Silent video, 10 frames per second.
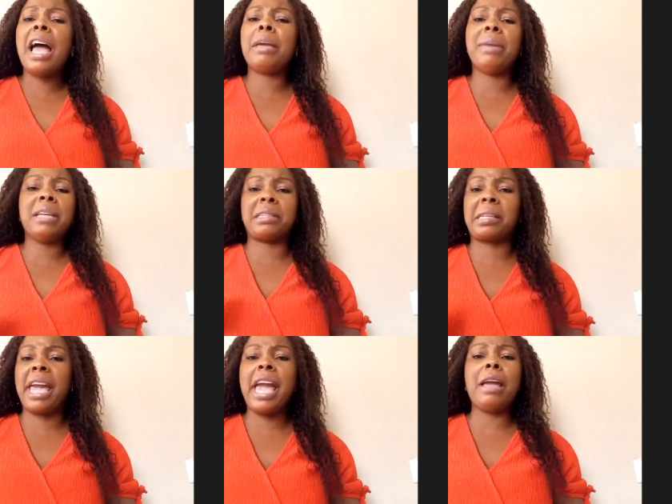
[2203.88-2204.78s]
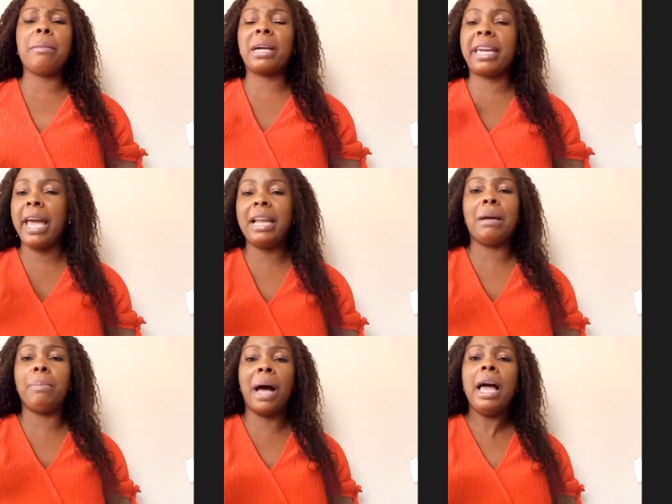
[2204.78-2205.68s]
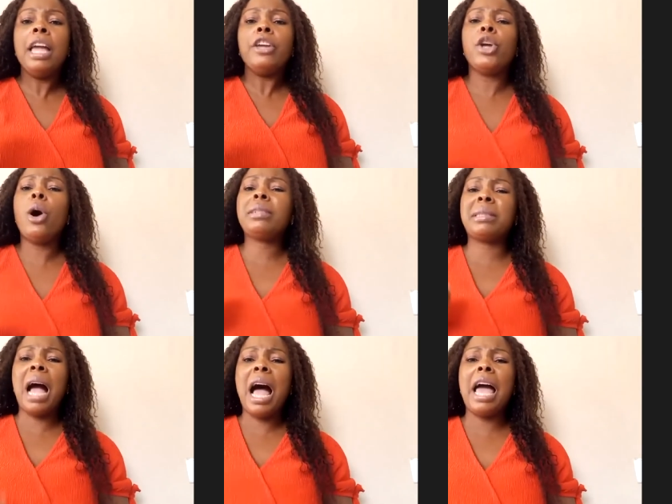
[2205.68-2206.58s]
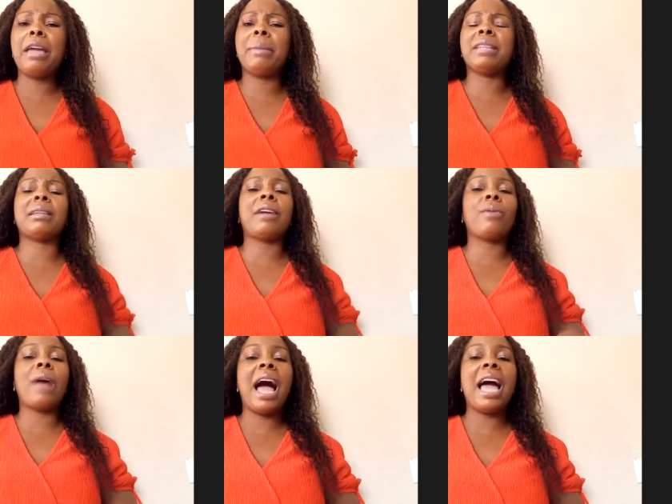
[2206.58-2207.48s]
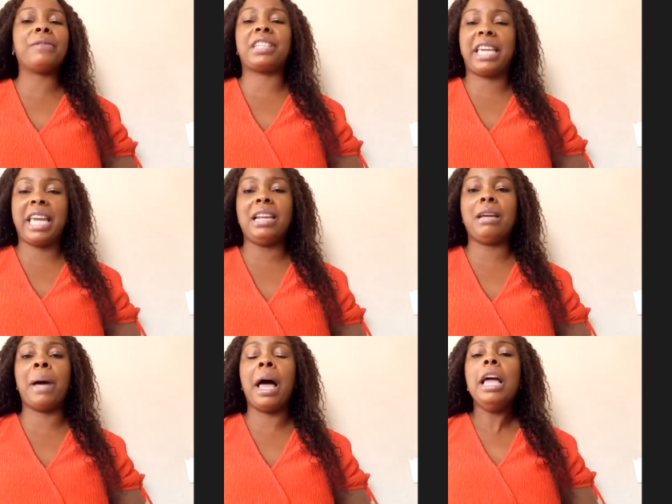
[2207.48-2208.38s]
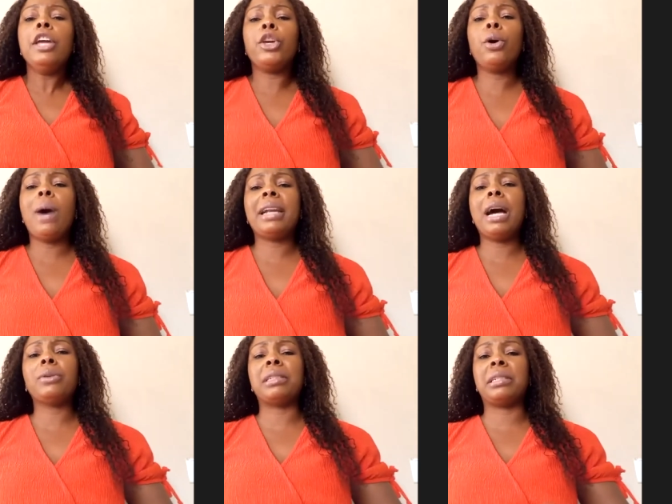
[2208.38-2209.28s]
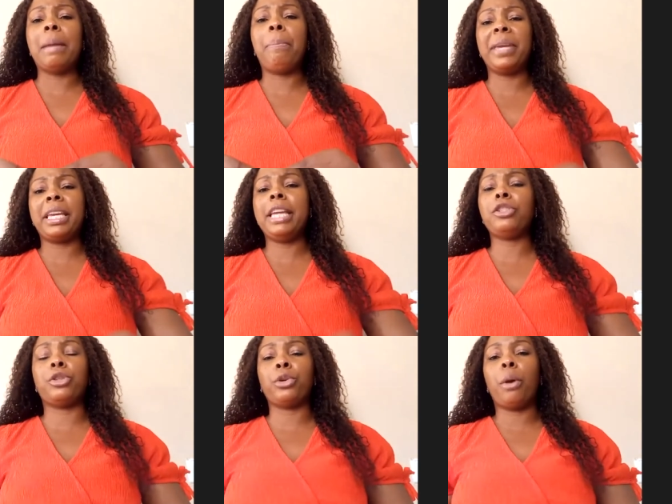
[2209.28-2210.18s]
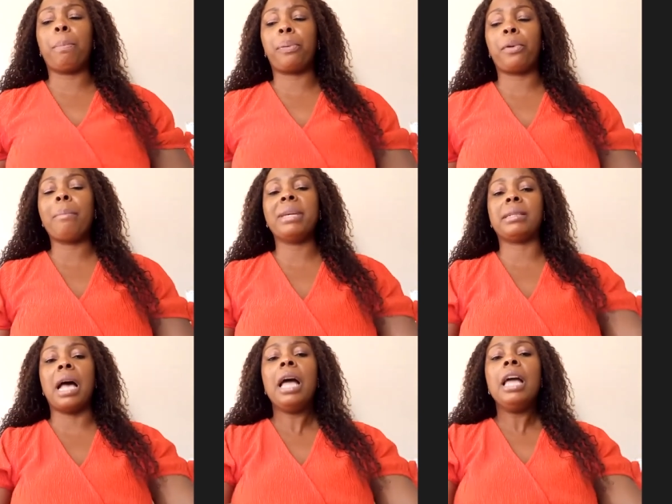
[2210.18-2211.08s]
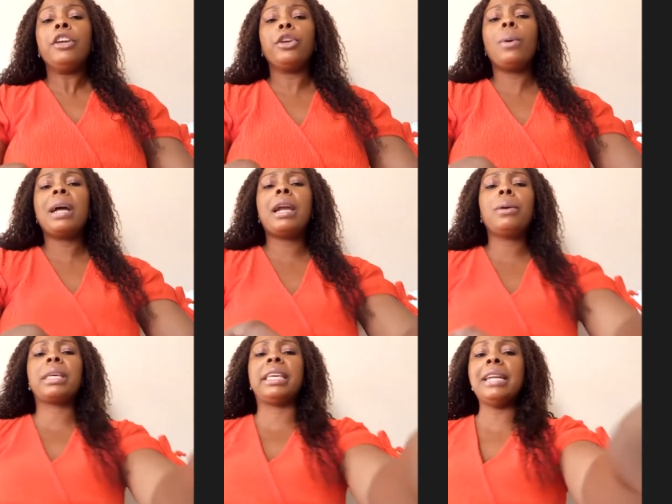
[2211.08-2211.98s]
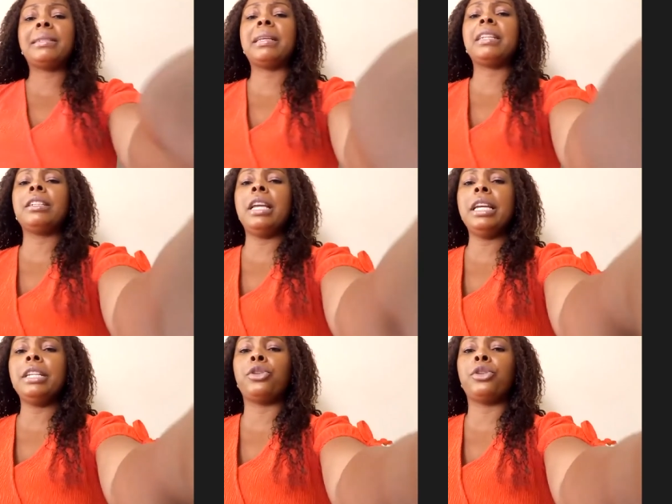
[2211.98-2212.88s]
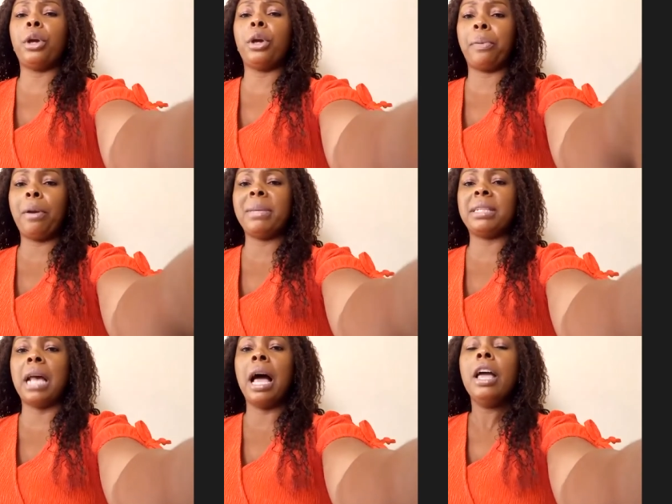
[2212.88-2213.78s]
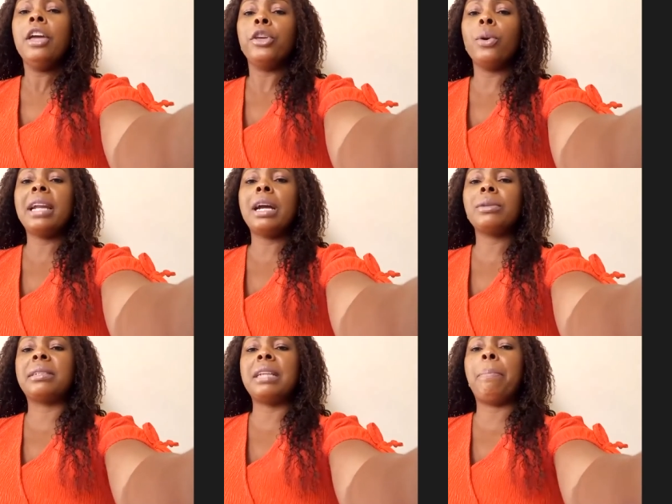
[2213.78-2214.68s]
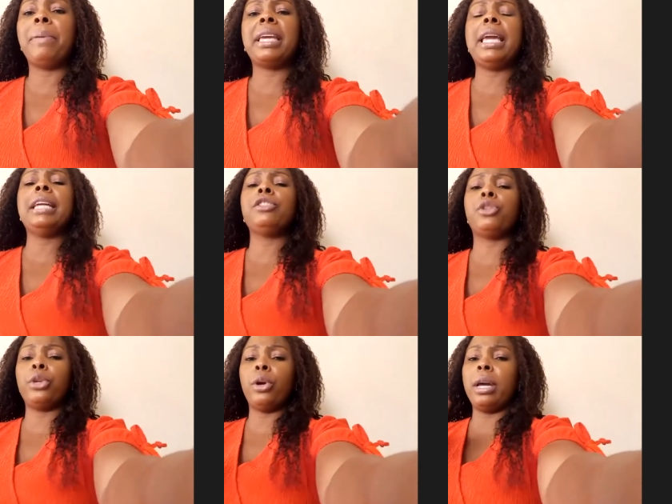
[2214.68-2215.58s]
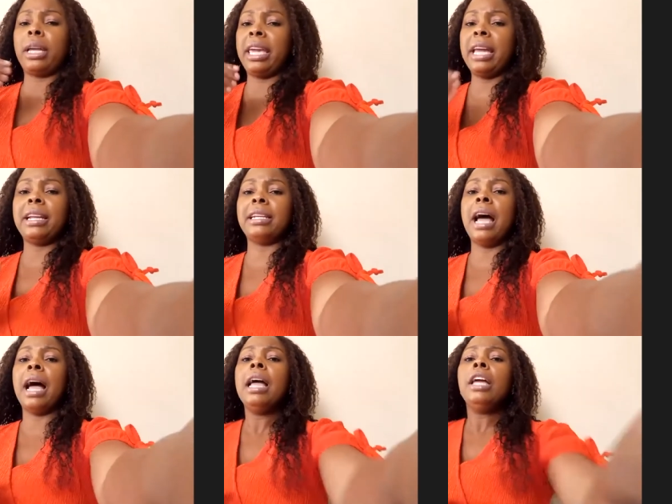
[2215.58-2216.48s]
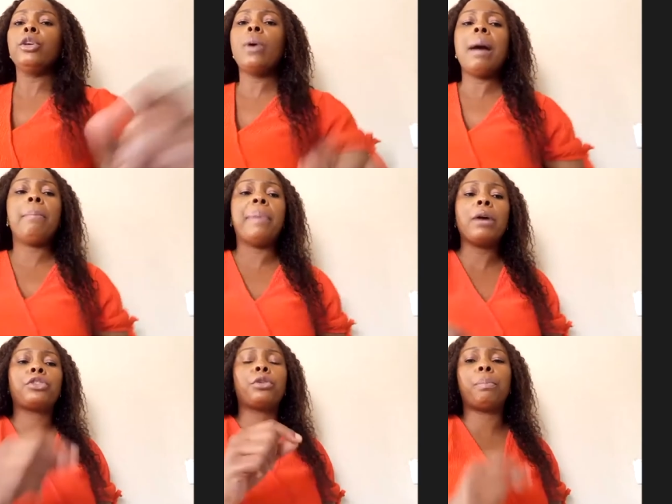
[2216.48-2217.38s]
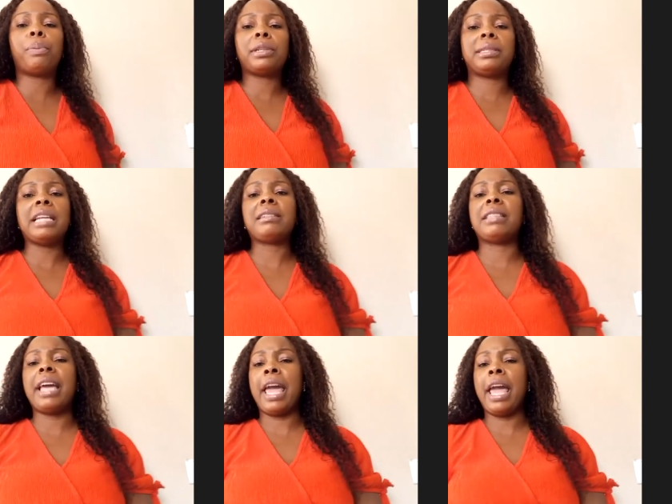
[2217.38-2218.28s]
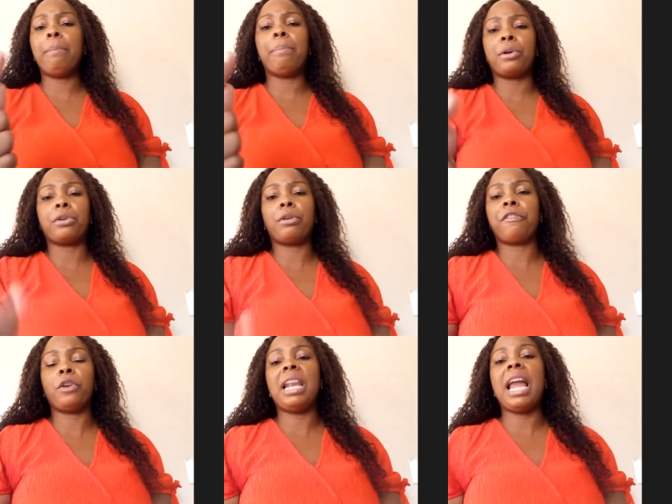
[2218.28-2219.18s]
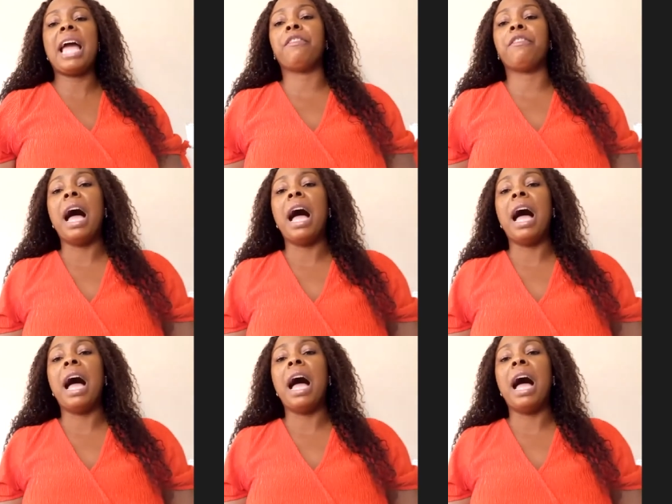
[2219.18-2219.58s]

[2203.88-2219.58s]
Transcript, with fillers: time has came, Caleb. Your time has arrived, Caleb. You are now stepping into your promise. You are now getting into your promise. You are now stepping entering into your Canaan. You are about to possess the Hebron of your life.